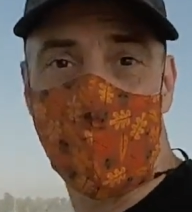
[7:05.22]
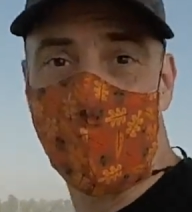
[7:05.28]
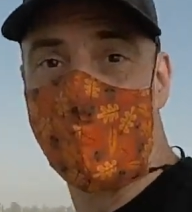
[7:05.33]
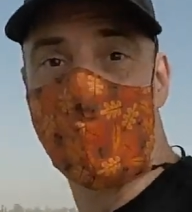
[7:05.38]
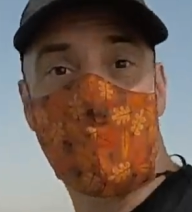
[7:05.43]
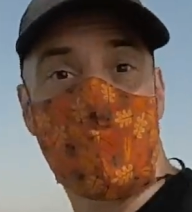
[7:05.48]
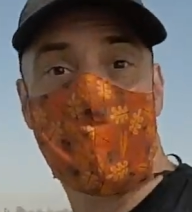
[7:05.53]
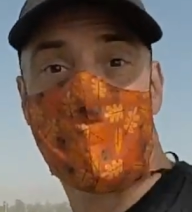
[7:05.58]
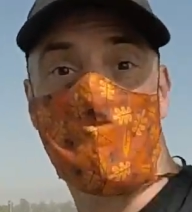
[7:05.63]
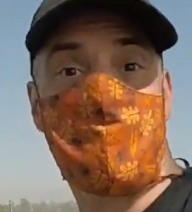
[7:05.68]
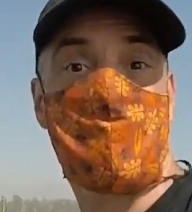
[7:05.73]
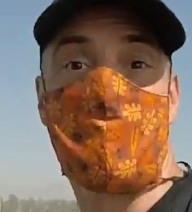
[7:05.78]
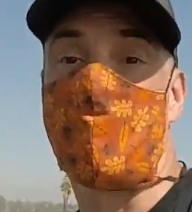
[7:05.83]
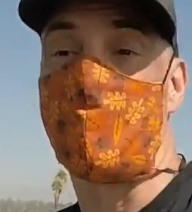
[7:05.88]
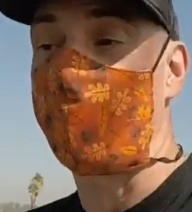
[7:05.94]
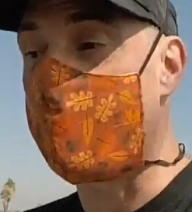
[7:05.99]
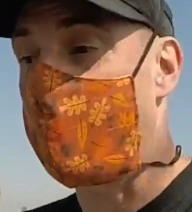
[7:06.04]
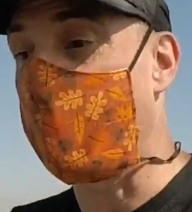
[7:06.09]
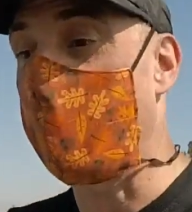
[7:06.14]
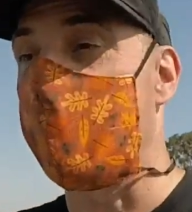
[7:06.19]
and it's
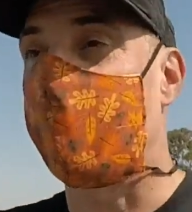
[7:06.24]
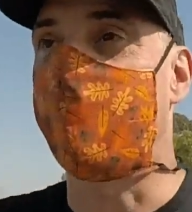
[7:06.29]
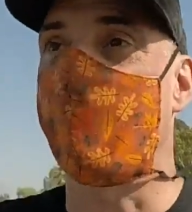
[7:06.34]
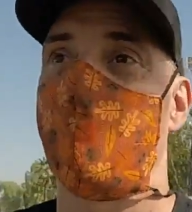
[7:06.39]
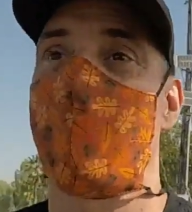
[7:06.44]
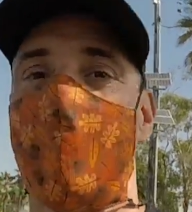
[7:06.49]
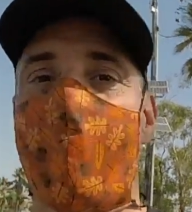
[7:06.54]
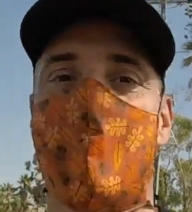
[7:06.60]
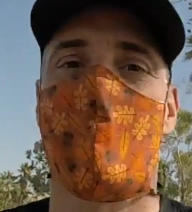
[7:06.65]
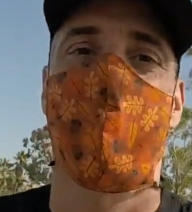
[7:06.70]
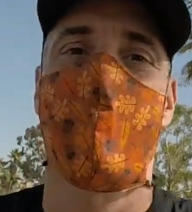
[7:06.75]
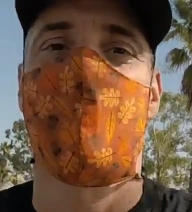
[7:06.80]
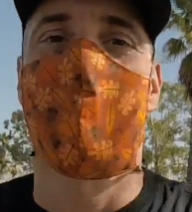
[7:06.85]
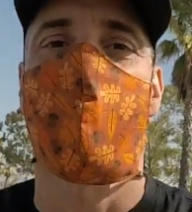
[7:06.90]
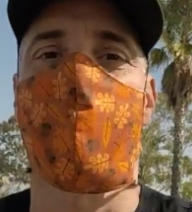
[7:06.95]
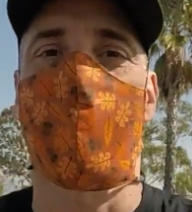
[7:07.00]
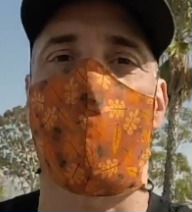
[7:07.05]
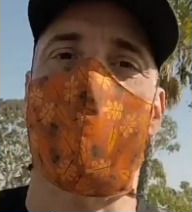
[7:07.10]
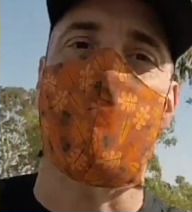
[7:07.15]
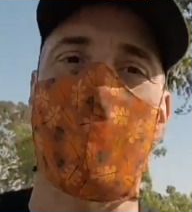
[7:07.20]
gone.
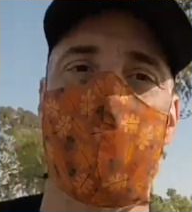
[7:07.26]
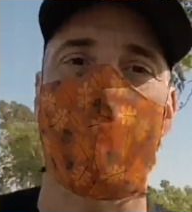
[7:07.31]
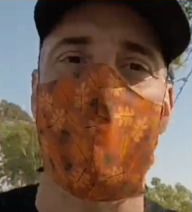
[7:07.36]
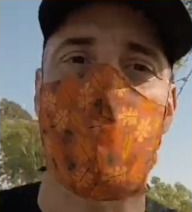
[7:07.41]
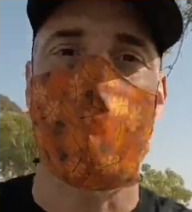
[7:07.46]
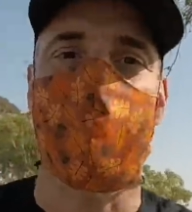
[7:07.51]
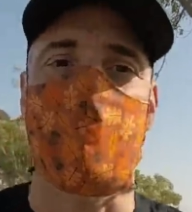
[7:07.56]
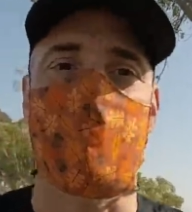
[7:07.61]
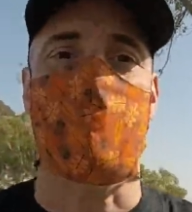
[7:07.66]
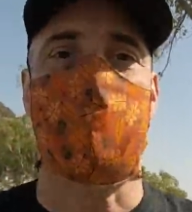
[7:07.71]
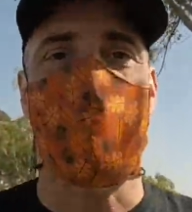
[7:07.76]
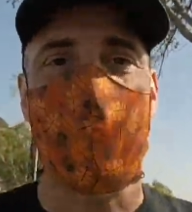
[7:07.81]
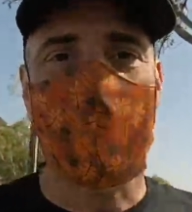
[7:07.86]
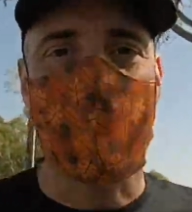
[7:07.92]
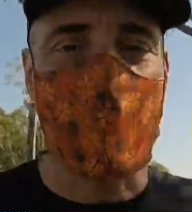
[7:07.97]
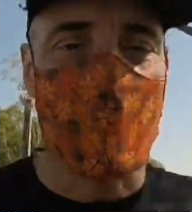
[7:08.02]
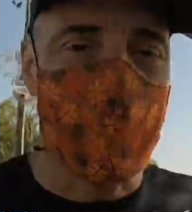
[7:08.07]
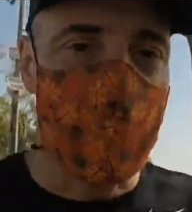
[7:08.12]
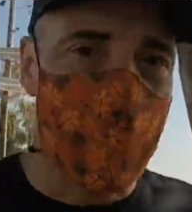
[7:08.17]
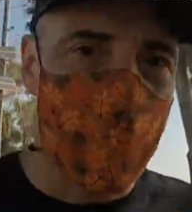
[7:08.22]
But I remember
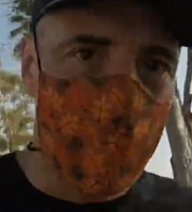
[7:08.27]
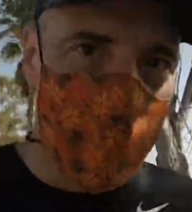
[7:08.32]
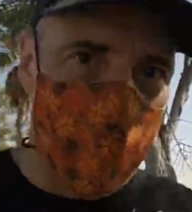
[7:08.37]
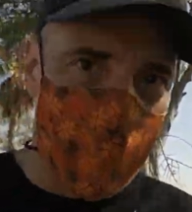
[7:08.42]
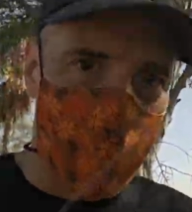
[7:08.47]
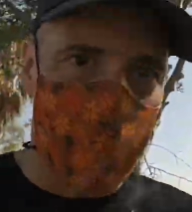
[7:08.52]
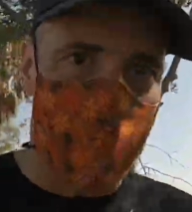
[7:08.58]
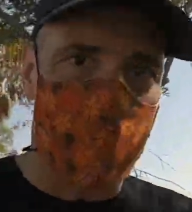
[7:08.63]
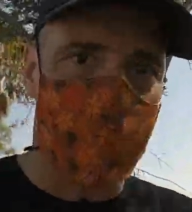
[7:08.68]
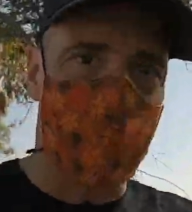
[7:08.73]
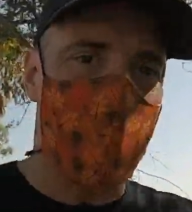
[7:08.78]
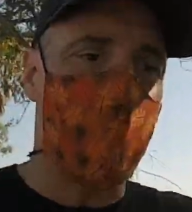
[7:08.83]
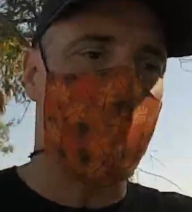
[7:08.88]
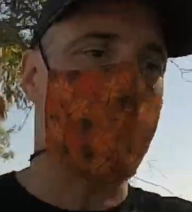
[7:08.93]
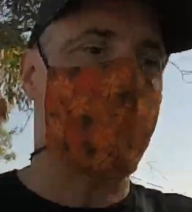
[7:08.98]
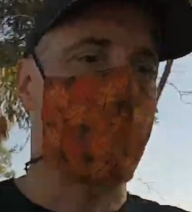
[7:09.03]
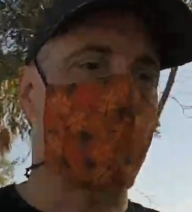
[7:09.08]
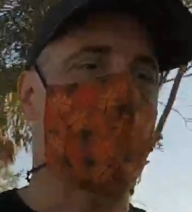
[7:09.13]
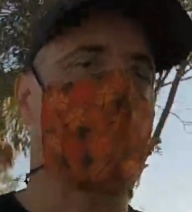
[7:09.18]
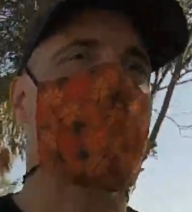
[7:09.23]
driving by
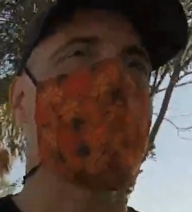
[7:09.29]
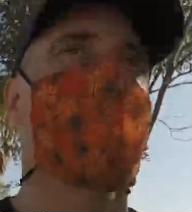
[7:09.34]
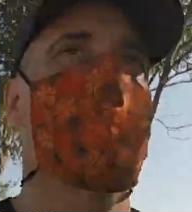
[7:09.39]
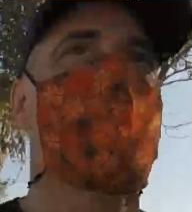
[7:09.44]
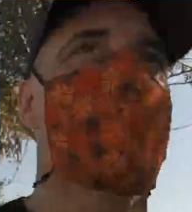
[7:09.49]
that